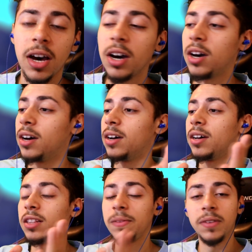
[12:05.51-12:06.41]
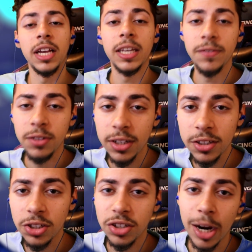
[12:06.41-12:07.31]
Uh, leave a like if you did,
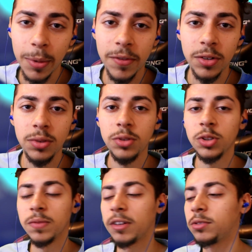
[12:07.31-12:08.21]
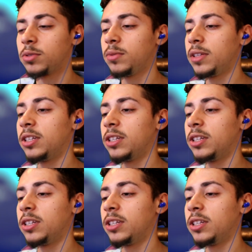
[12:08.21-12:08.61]
subscribe if you're new, join the Rock Crew.